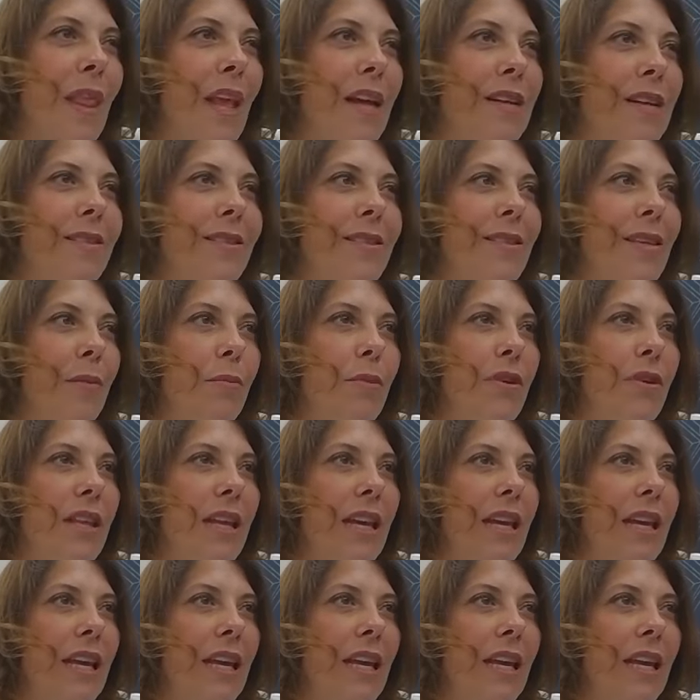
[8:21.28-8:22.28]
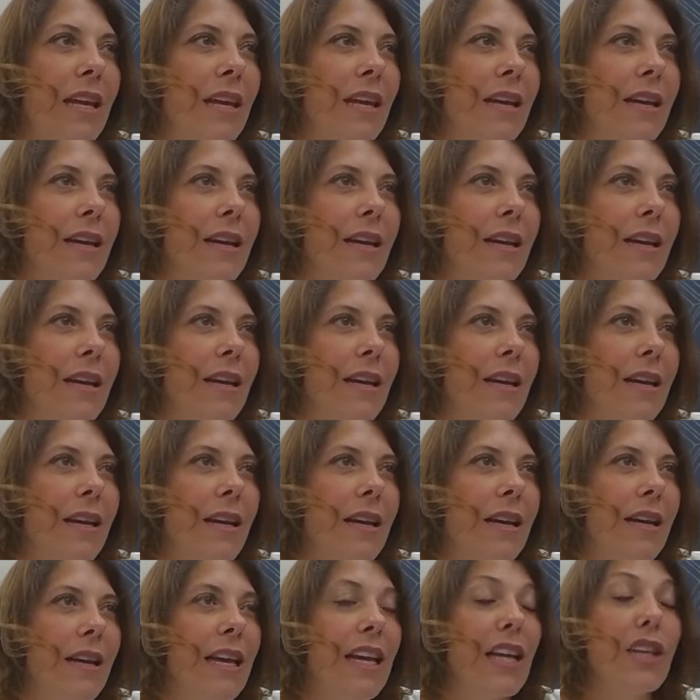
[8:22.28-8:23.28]
Some of the
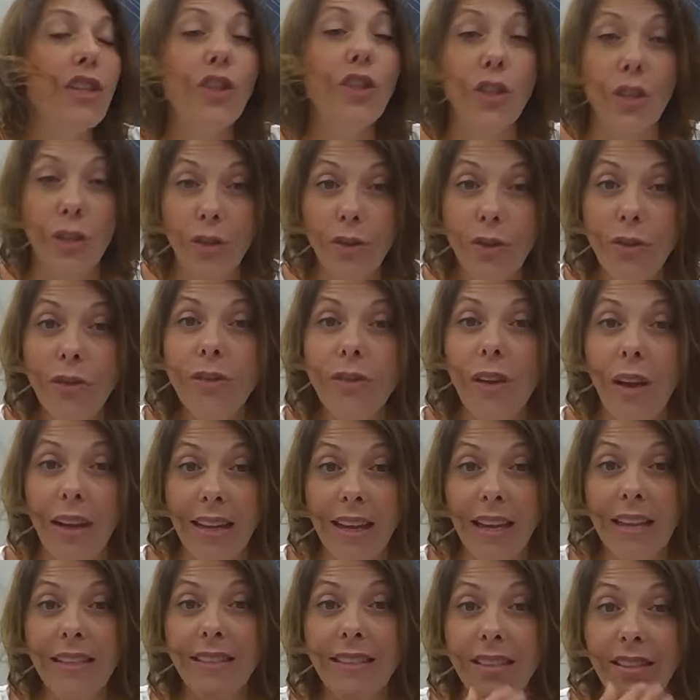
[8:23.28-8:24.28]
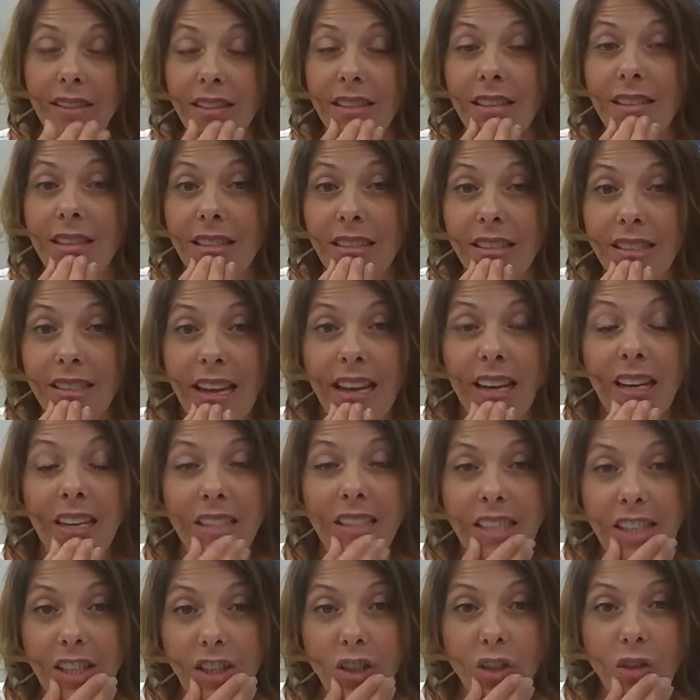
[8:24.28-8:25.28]
issues, I guess the
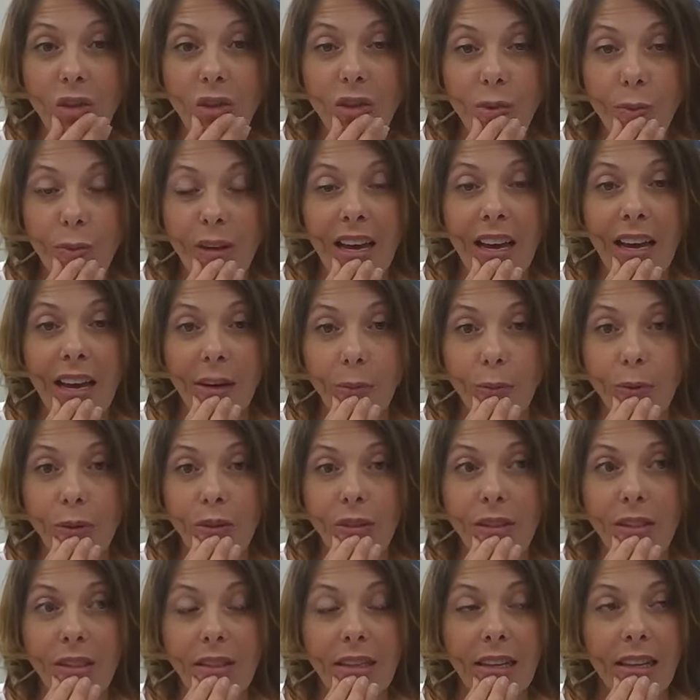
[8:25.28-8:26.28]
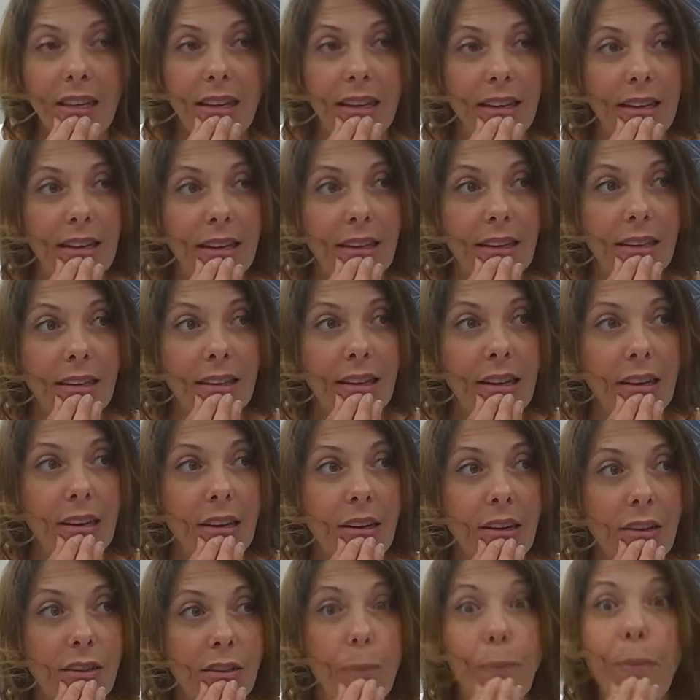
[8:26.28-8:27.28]
second issue that we had was
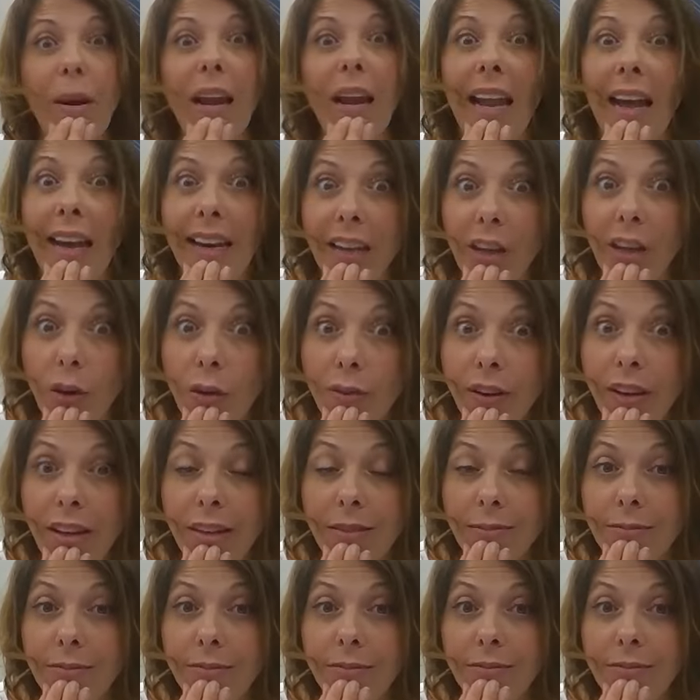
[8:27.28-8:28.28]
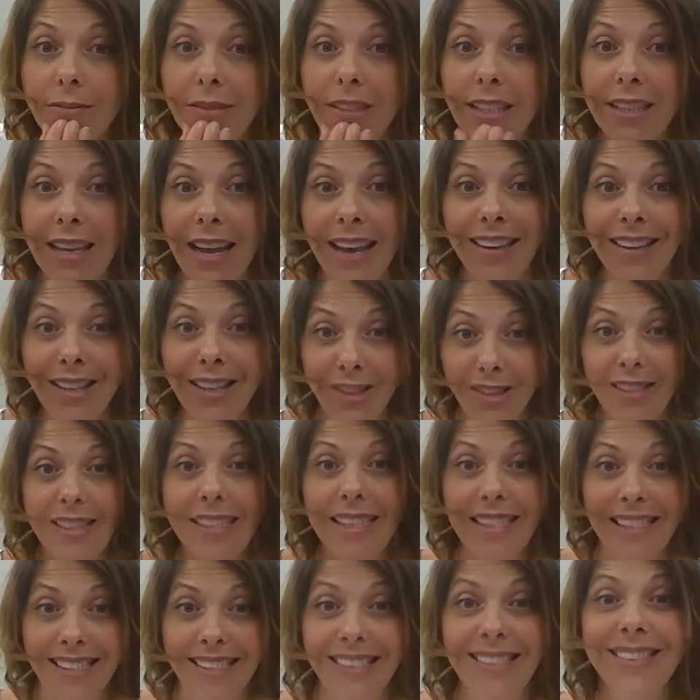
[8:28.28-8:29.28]
the planning of it, to get
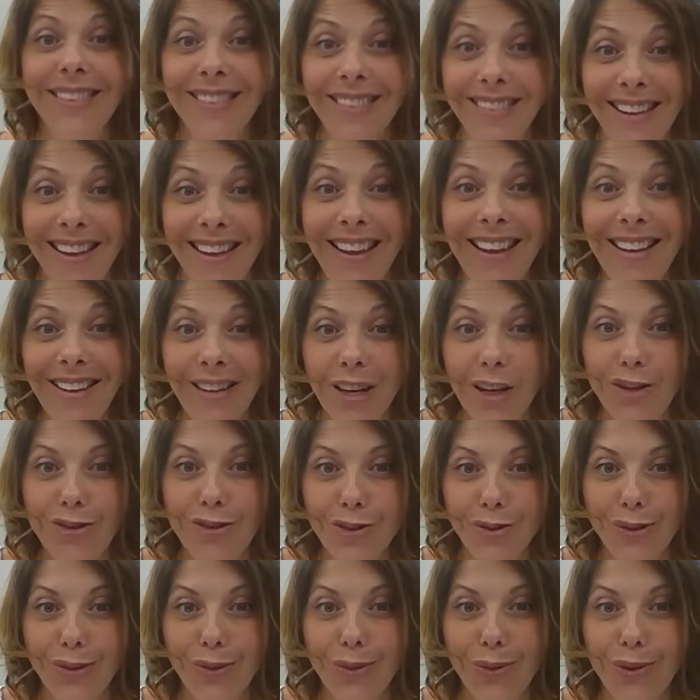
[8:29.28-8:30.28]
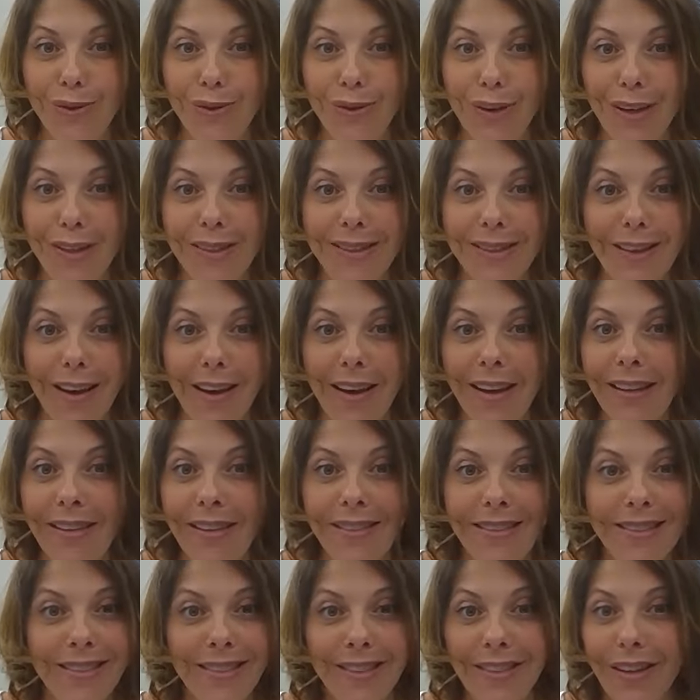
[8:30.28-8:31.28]
consistency across all of our
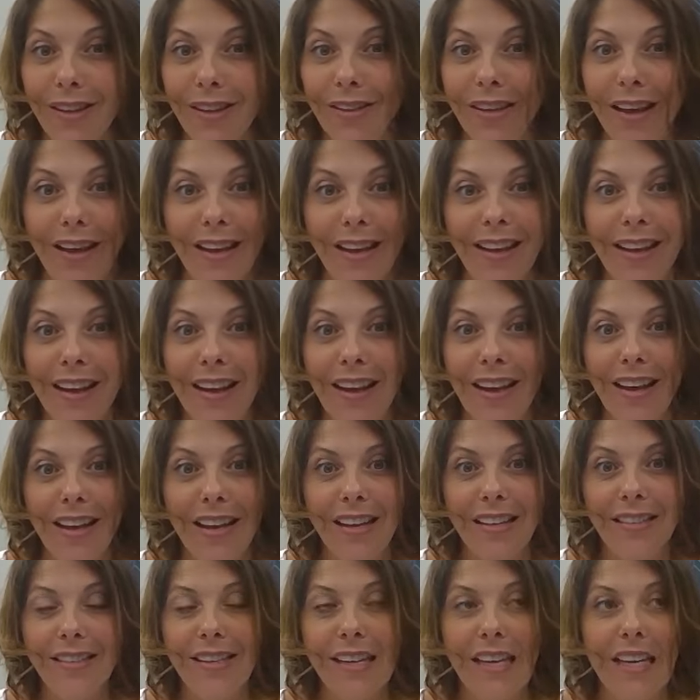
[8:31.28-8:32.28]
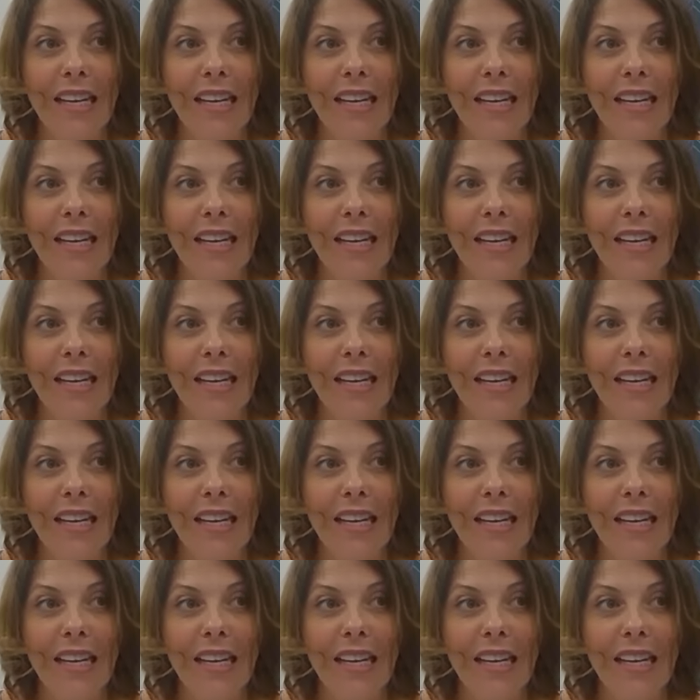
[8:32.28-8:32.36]
sites. It's